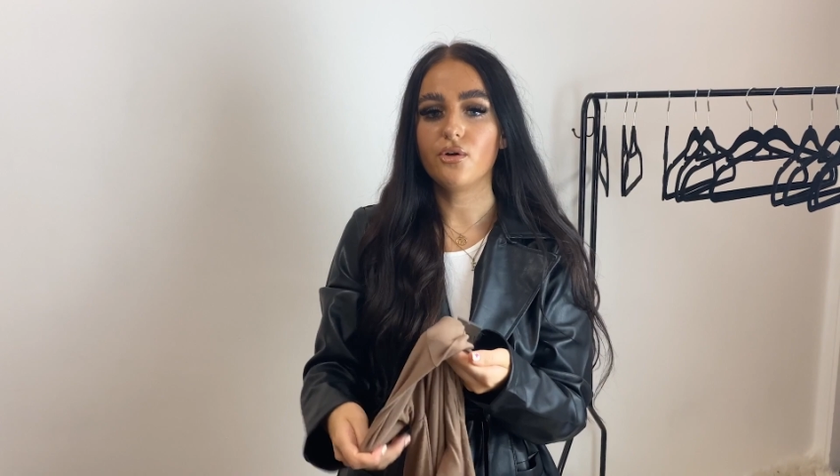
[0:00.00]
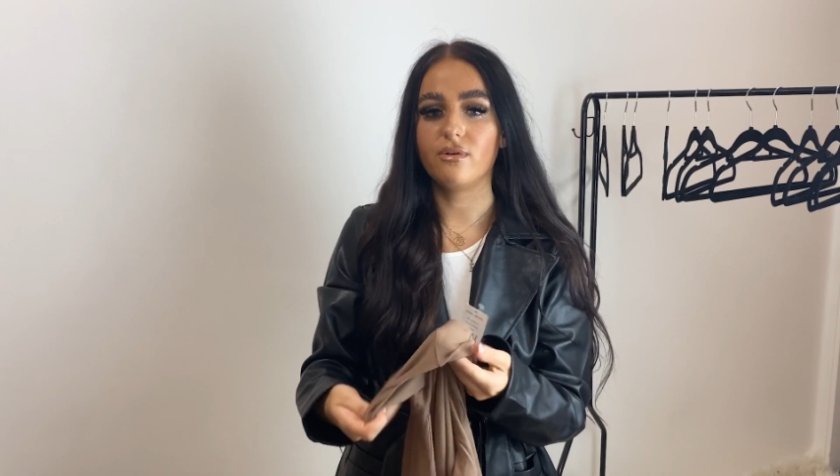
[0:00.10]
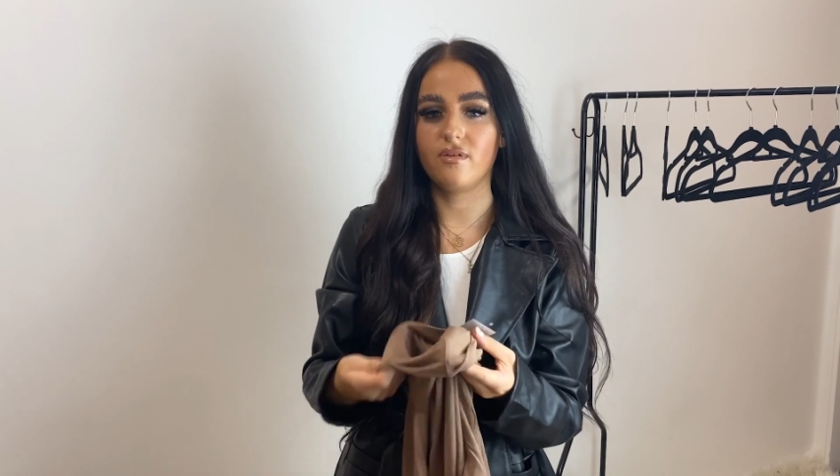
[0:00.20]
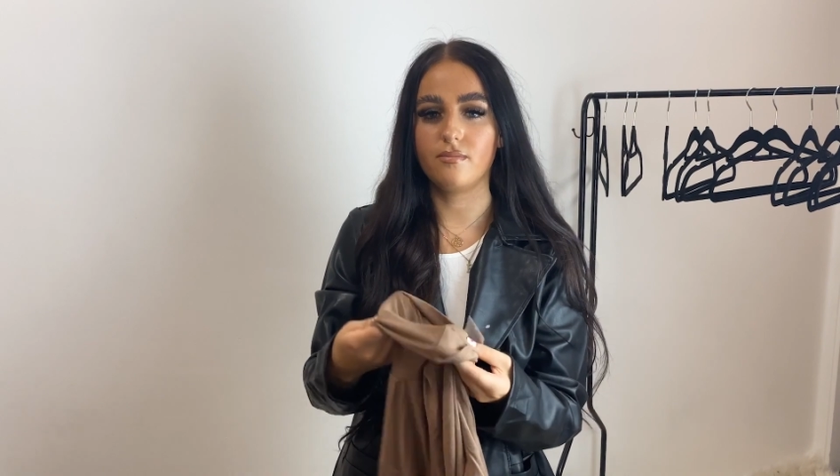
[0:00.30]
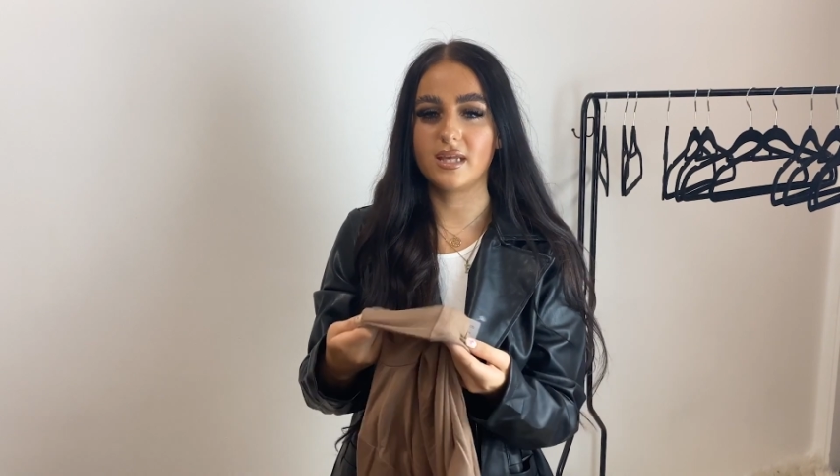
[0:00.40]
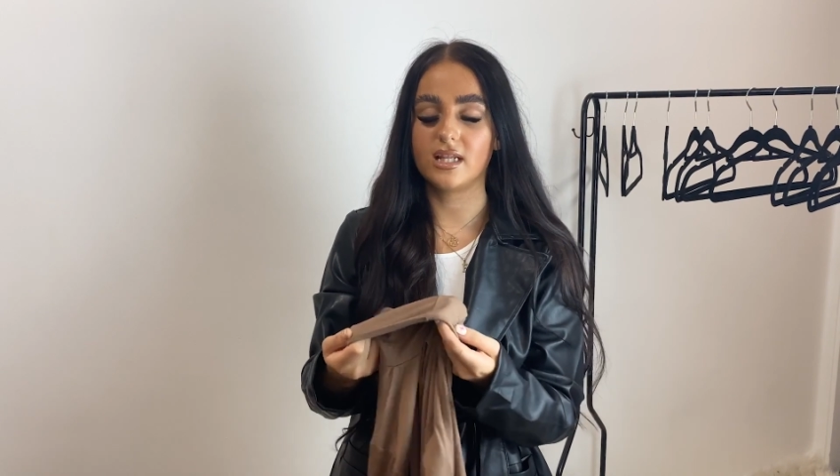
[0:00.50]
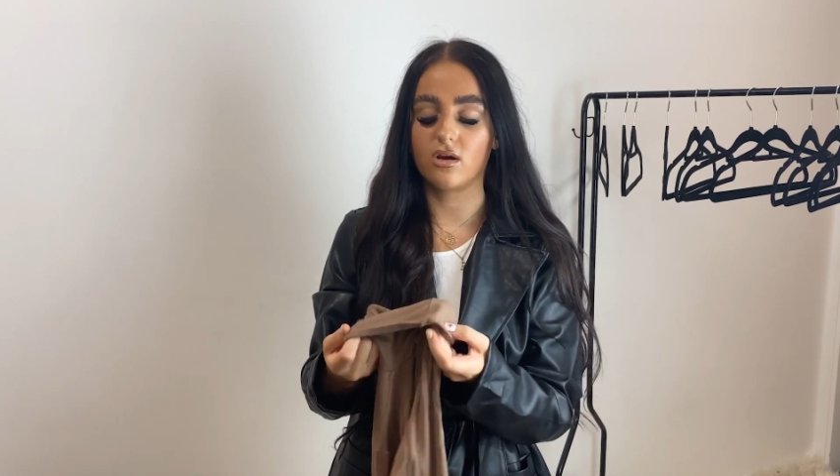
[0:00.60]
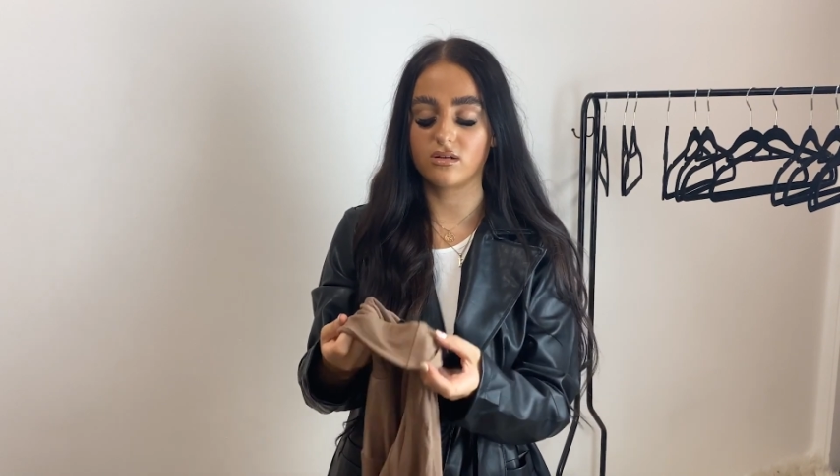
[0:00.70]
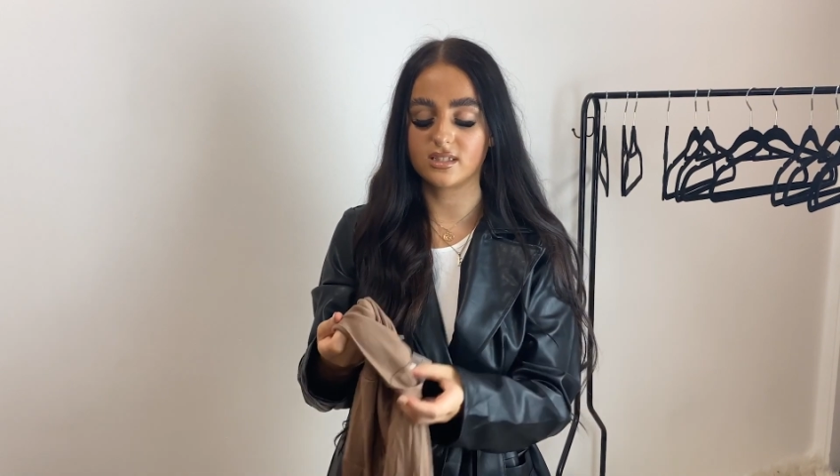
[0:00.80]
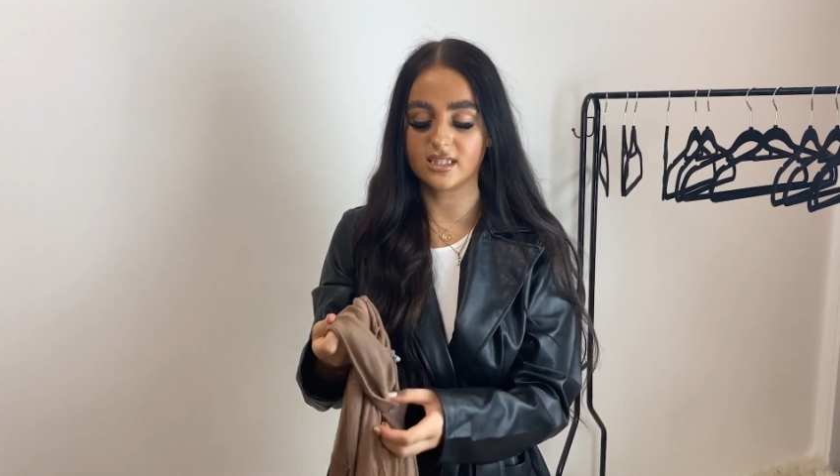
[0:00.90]
with it being
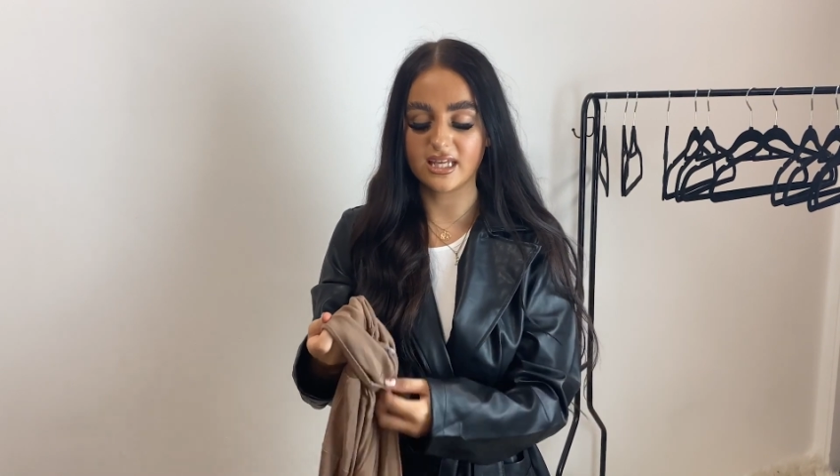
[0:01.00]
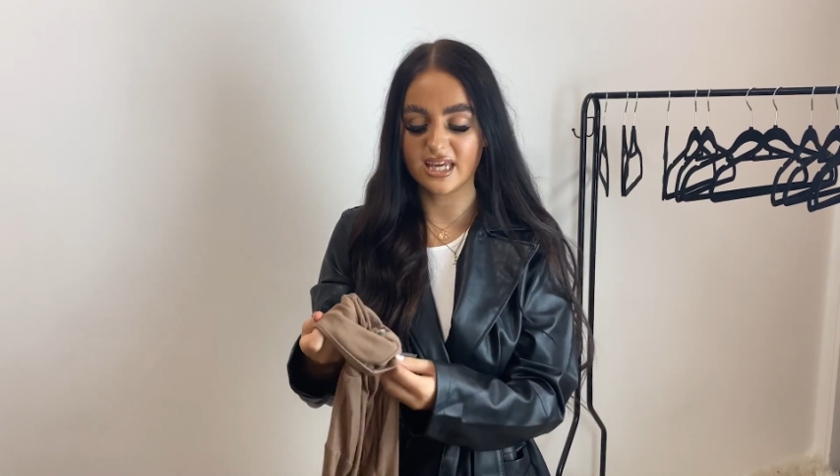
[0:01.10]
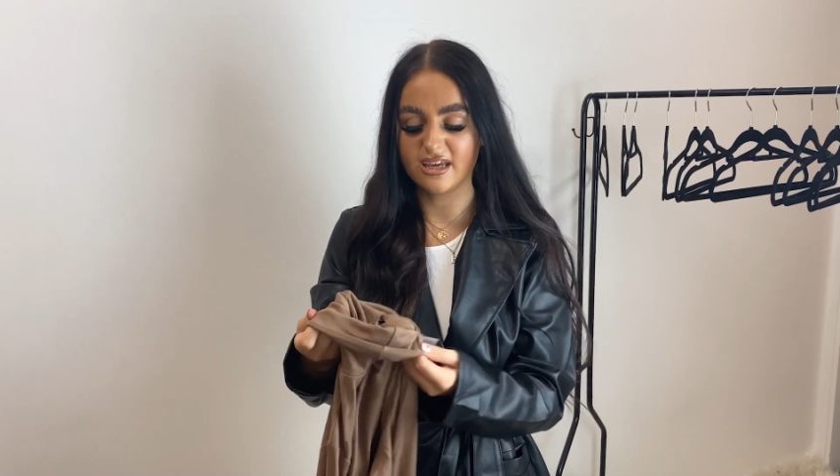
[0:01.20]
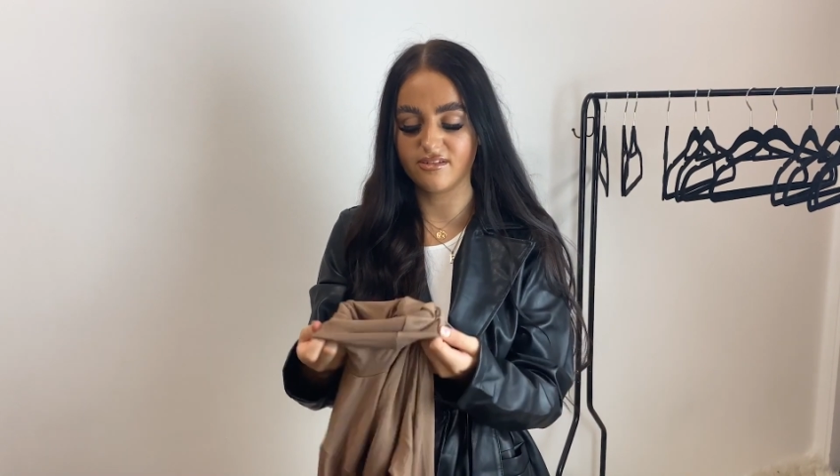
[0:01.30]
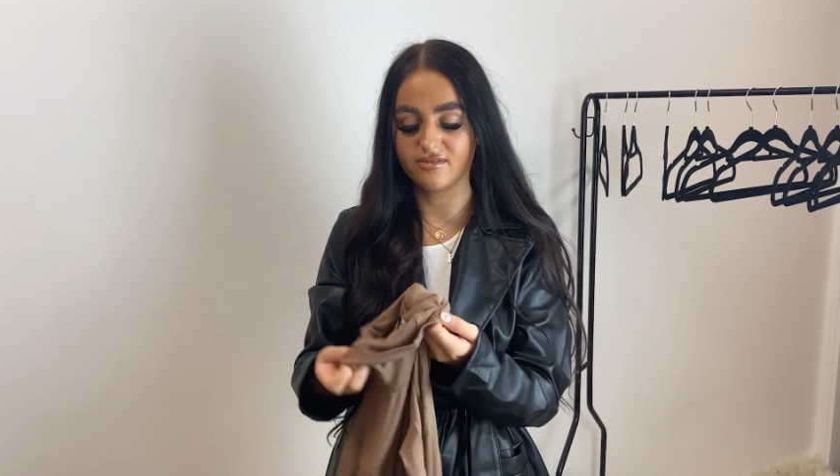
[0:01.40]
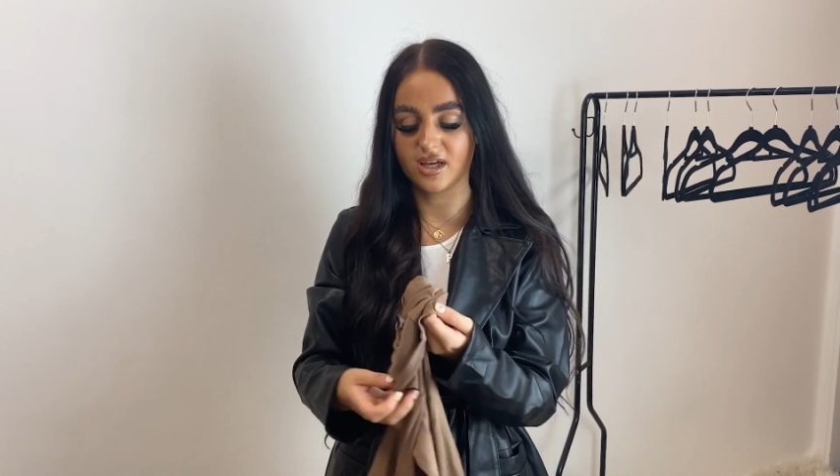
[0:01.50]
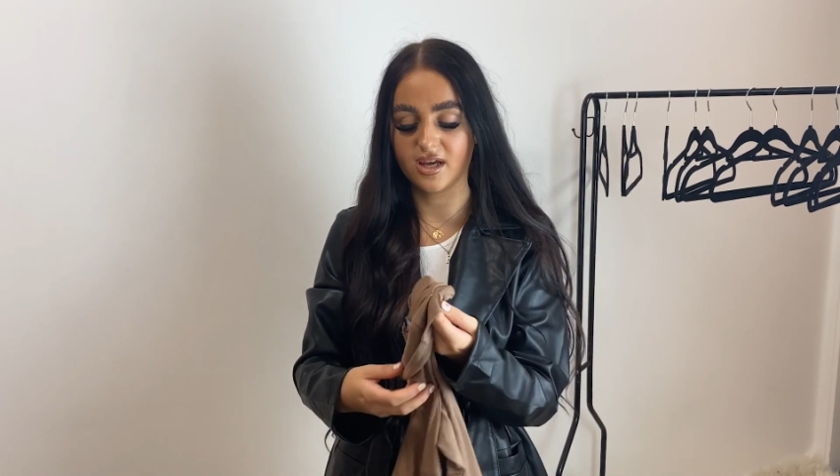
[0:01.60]
long sleeved.